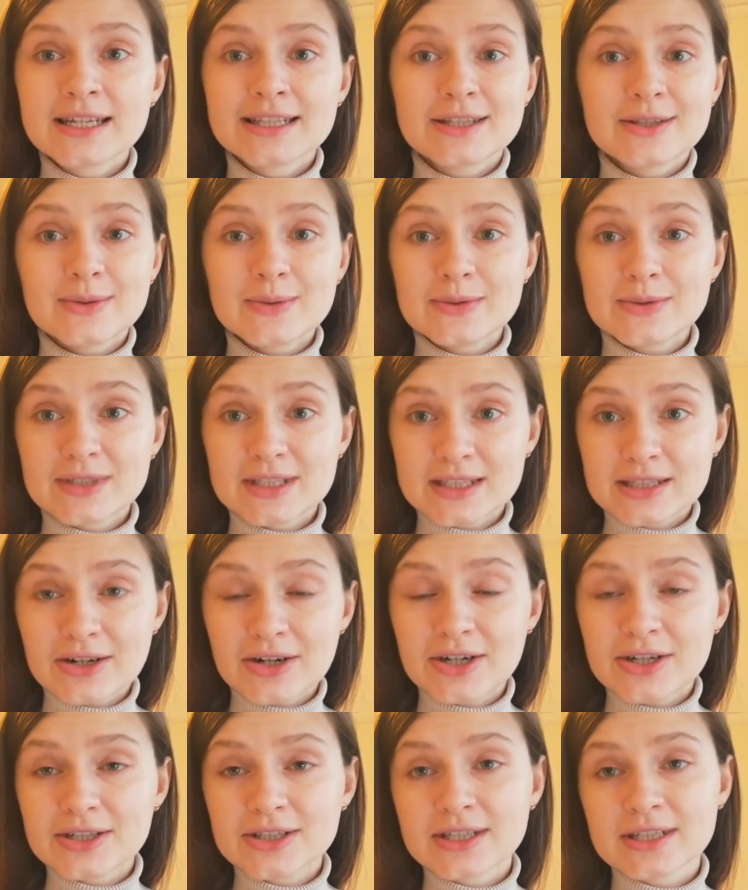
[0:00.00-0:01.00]
to
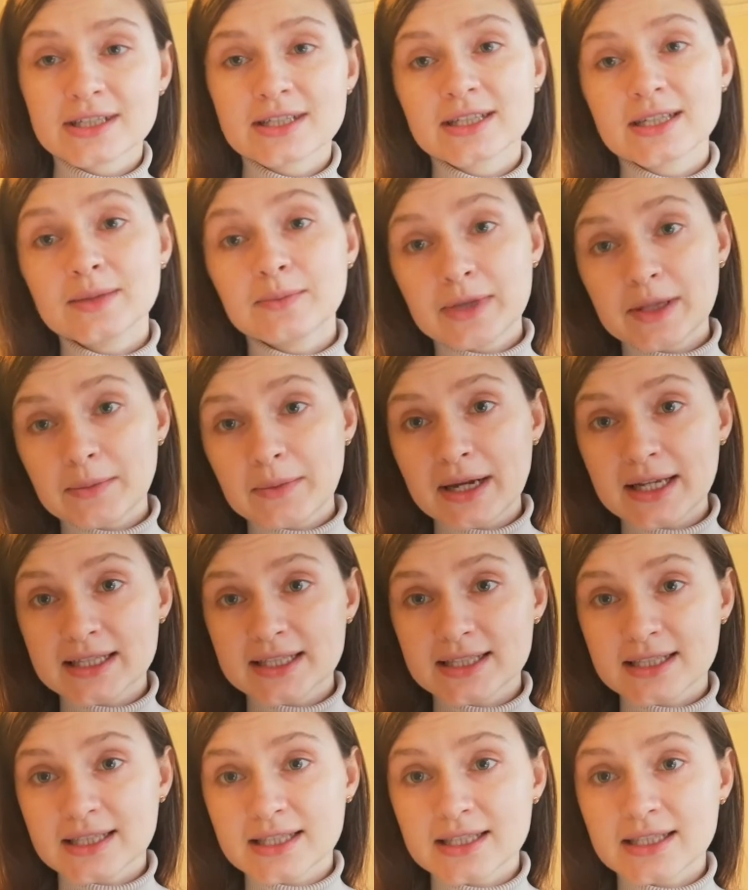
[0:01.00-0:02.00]
start
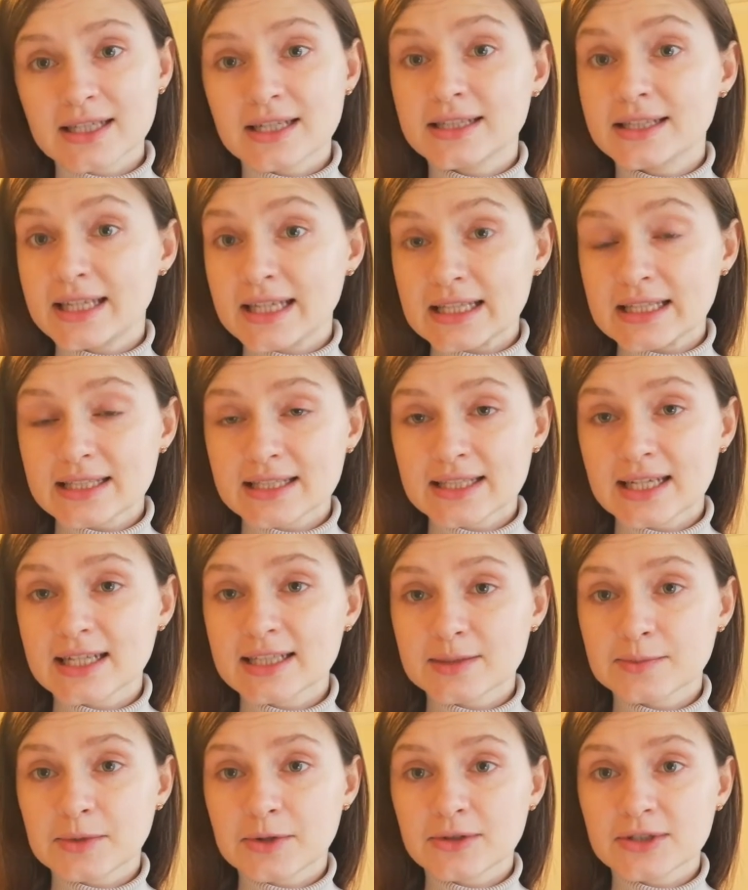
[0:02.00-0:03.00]
implementing data science
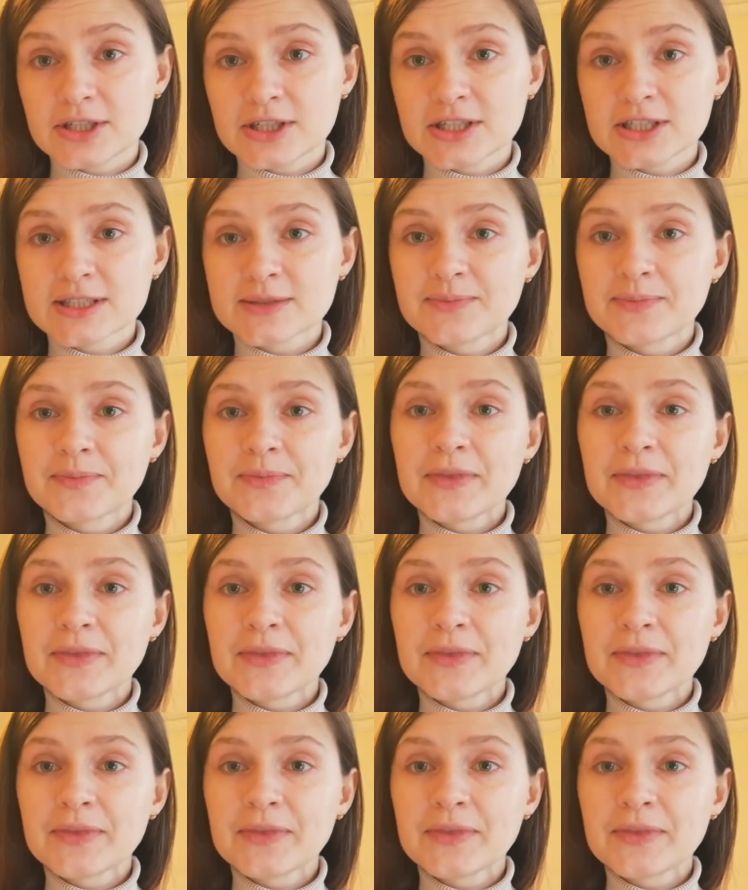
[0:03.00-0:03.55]
projects.